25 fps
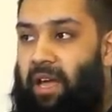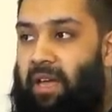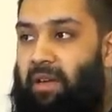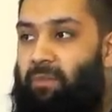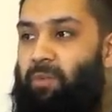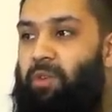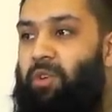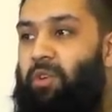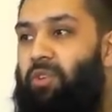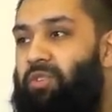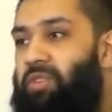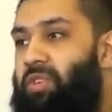
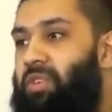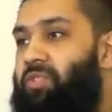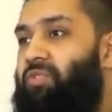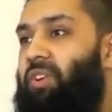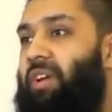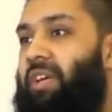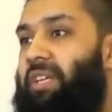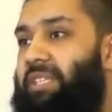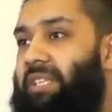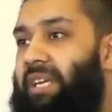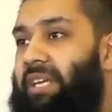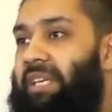And we usually
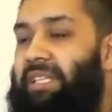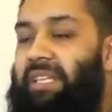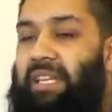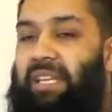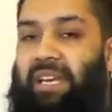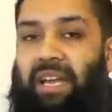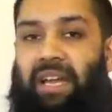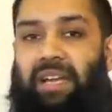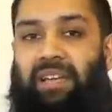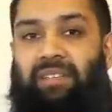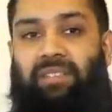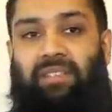translate
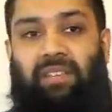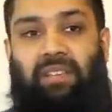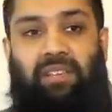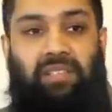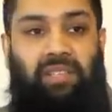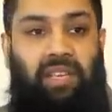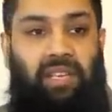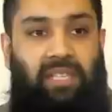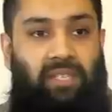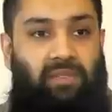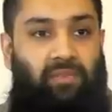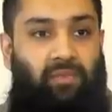that as
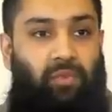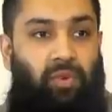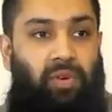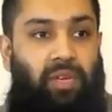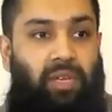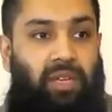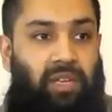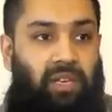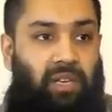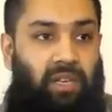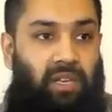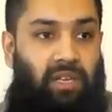successful
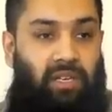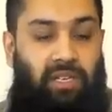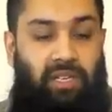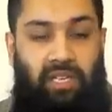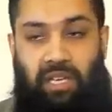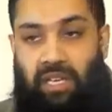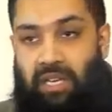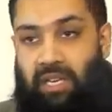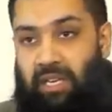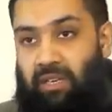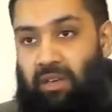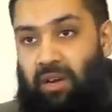
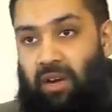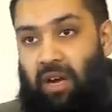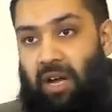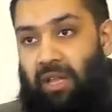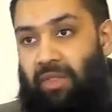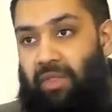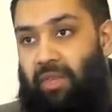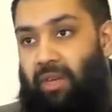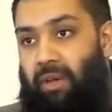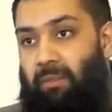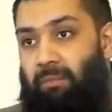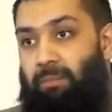indeed
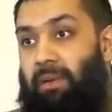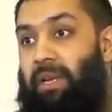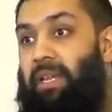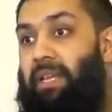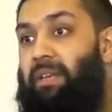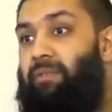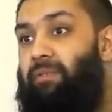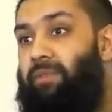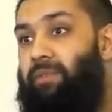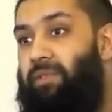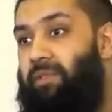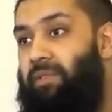are the
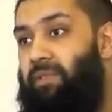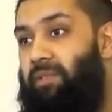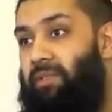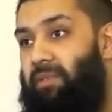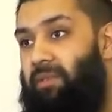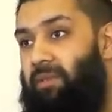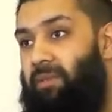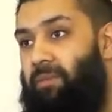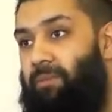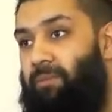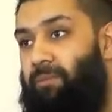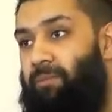
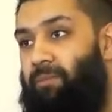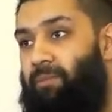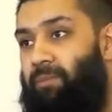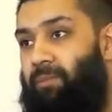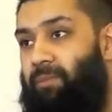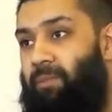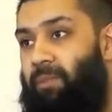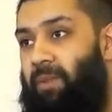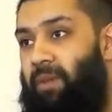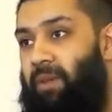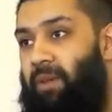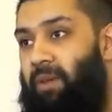believers.
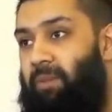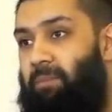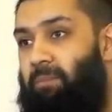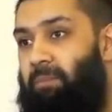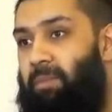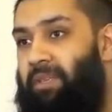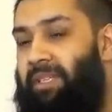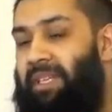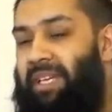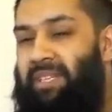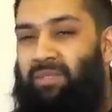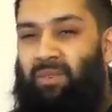
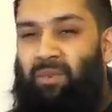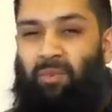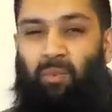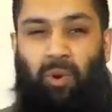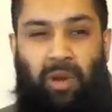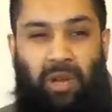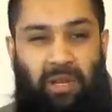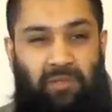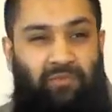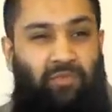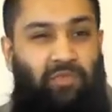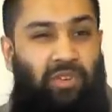But that's not
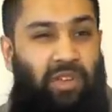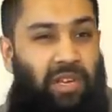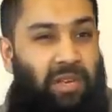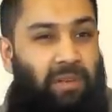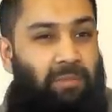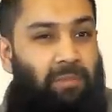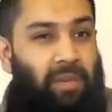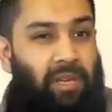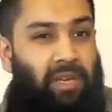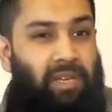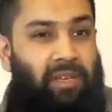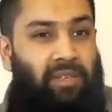what it
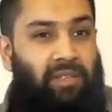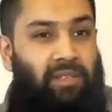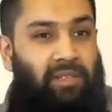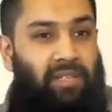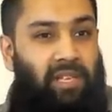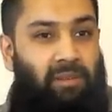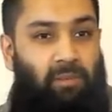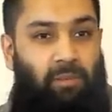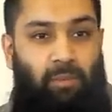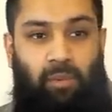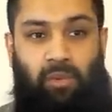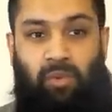really
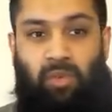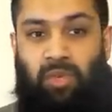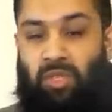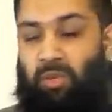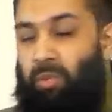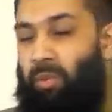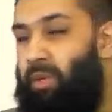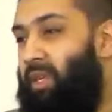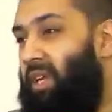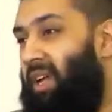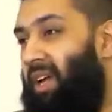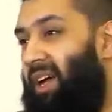means. And when we
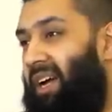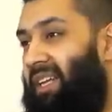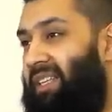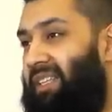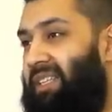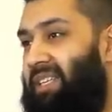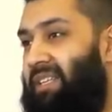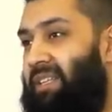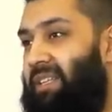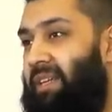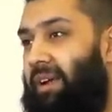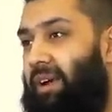use the word
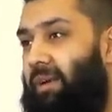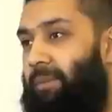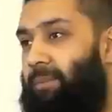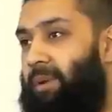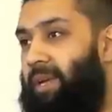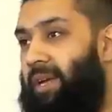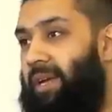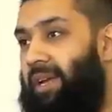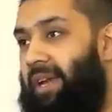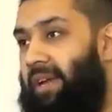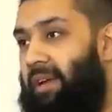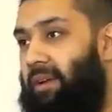qad in the
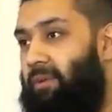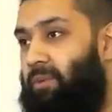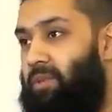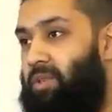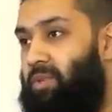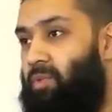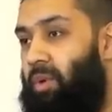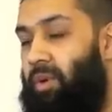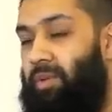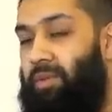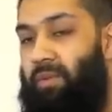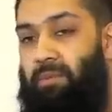Arabic
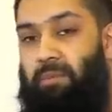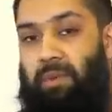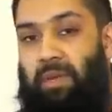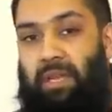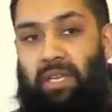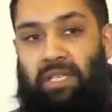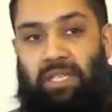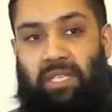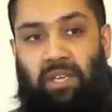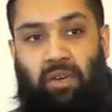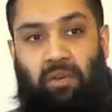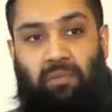language, one of the
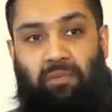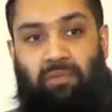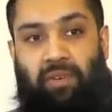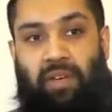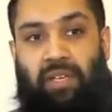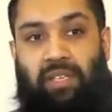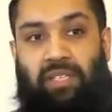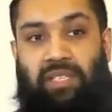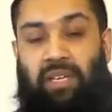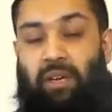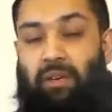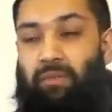meanings it
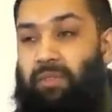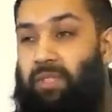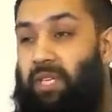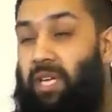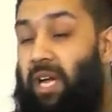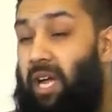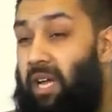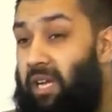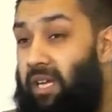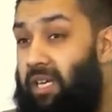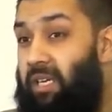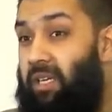conveys that of
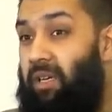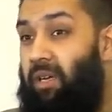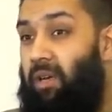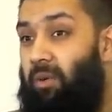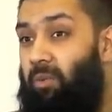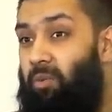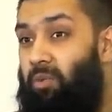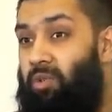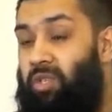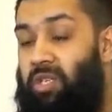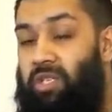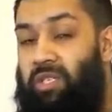
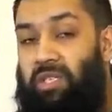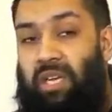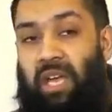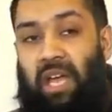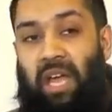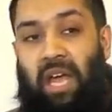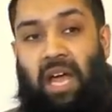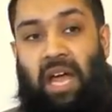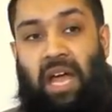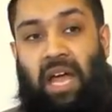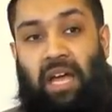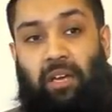tahqiq, which is
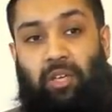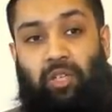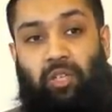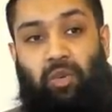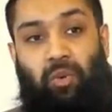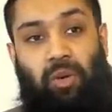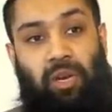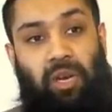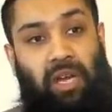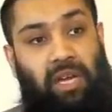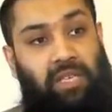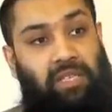
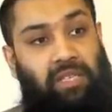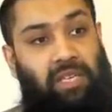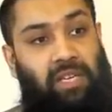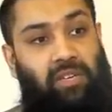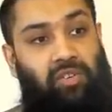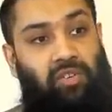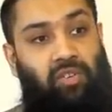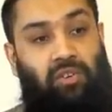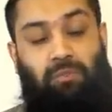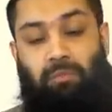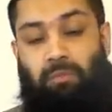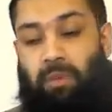
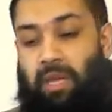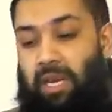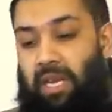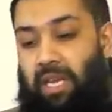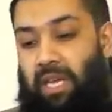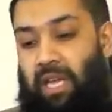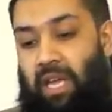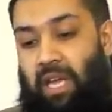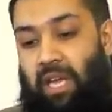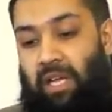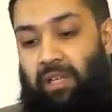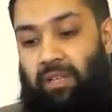actualization,
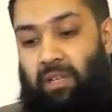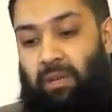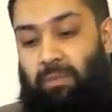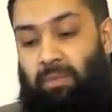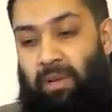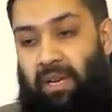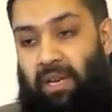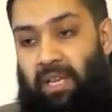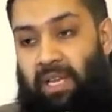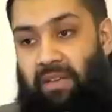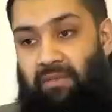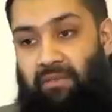meaning the
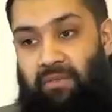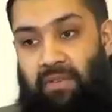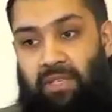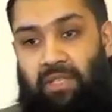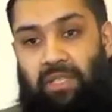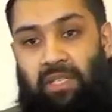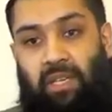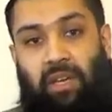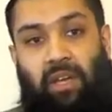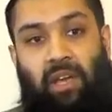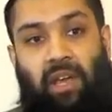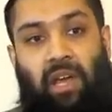
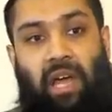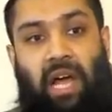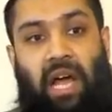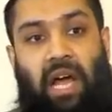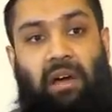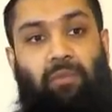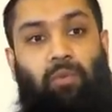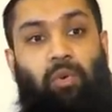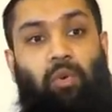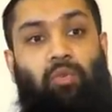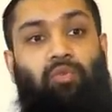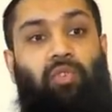believers
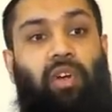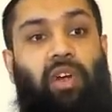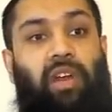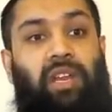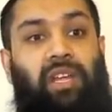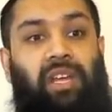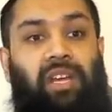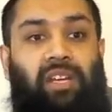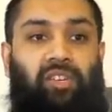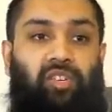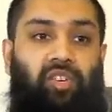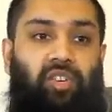have
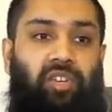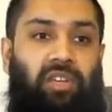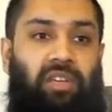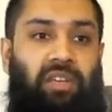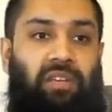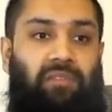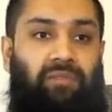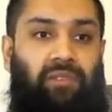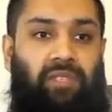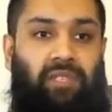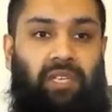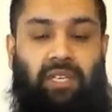already
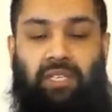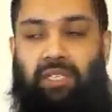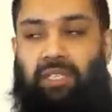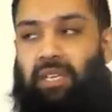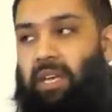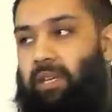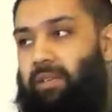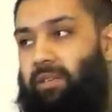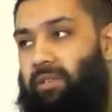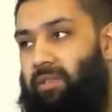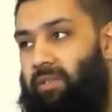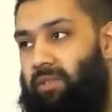achieved
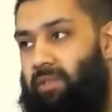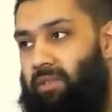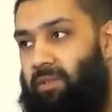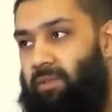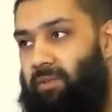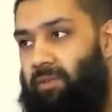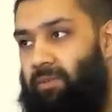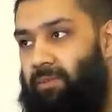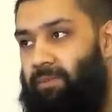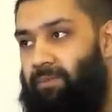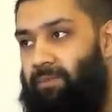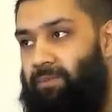
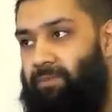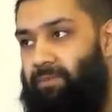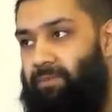success.